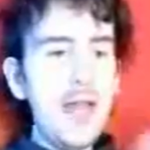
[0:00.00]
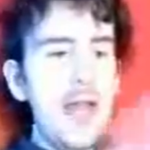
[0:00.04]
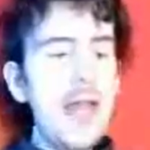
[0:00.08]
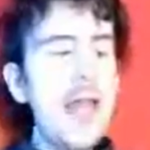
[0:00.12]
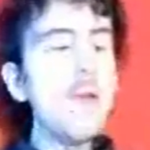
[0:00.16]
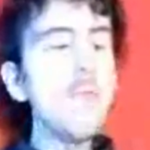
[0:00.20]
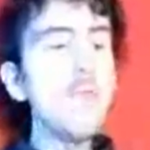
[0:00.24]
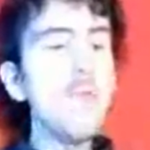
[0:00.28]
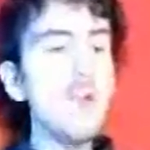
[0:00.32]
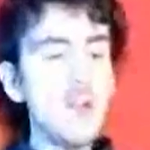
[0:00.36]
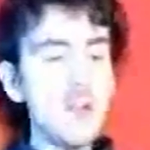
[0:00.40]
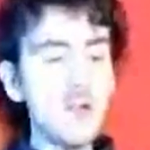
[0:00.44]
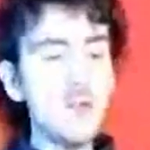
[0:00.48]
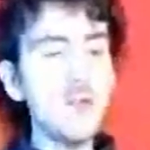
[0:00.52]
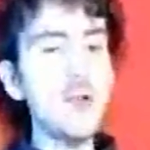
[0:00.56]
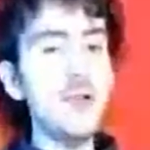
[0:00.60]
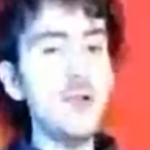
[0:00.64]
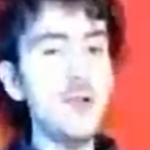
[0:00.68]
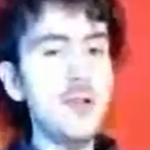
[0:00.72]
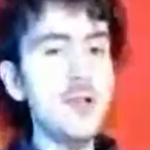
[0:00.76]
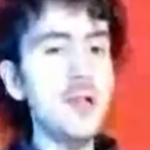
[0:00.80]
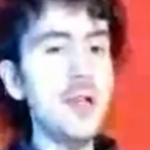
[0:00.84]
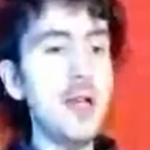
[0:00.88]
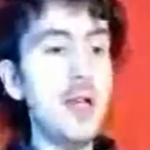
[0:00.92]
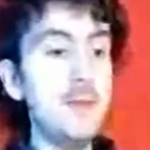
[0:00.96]
It was
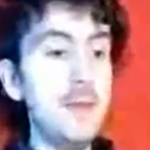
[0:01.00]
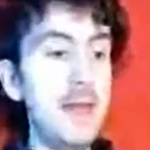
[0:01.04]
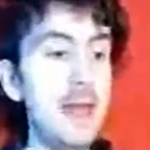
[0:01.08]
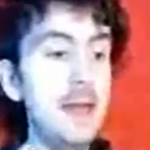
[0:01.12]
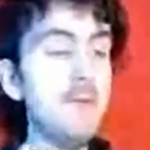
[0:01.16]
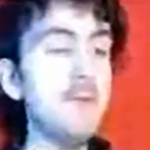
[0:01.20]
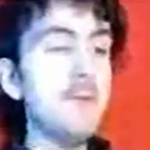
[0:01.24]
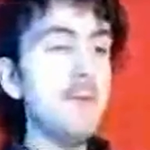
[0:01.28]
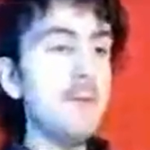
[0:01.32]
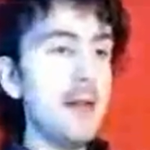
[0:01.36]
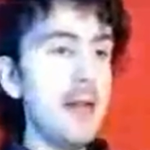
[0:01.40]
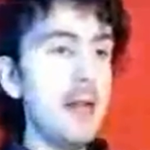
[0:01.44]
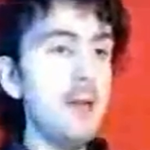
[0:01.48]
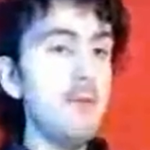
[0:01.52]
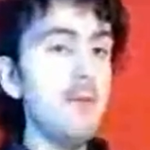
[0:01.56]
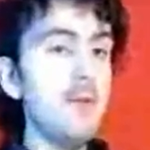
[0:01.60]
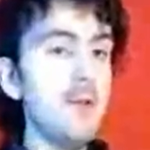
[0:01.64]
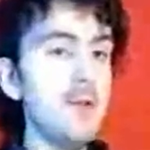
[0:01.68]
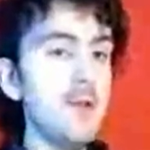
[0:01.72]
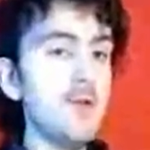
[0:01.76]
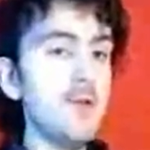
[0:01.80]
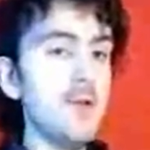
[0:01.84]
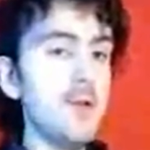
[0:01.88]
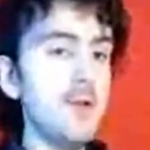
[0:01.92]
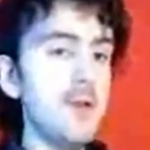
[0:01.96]
gruesome. It really
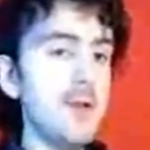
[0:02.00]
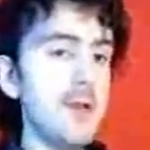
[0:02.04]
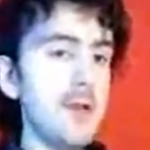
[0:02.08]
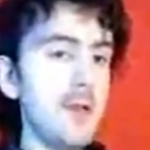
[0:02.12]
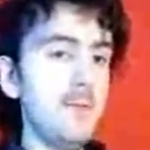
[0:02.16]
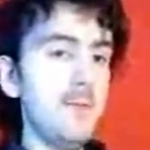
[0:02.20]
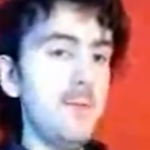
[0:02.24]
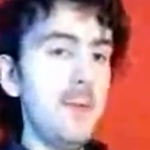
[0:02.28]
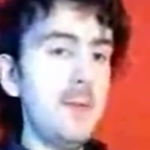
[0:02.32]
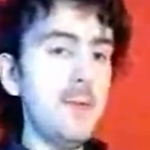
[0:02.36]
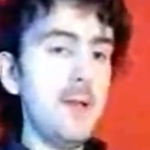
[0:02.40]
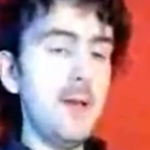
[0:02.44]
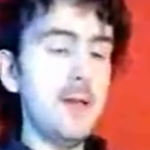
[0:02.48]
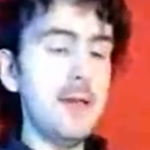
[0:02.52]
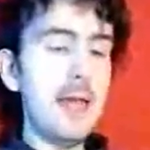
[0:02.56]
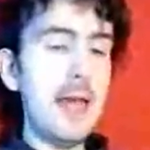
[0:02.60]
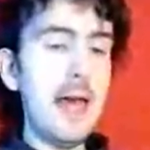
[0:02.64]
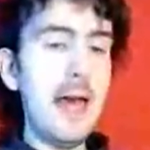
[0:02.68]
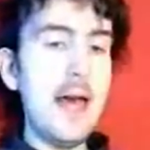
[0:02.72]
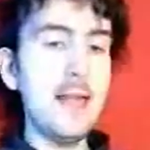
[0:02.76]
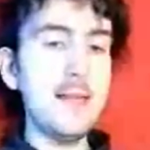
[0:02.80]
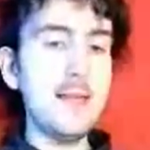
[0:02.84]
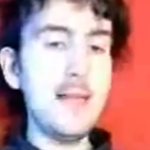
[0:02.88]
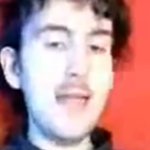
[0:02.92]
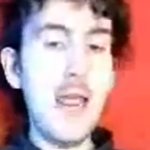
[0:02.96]
was gruesome, Lost
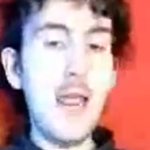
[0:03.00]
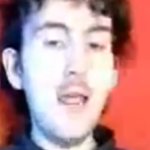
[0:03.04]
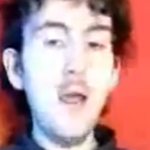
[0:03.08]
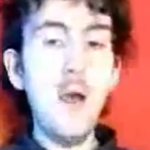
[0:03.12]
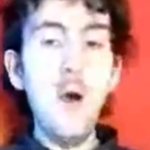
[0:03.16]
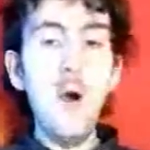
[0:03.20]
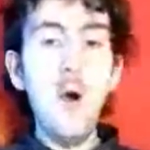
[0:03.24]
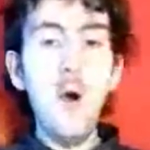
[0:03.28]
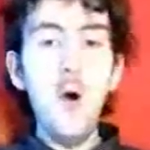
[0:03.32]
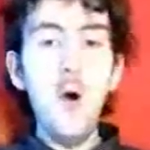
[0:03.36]
Galaxy.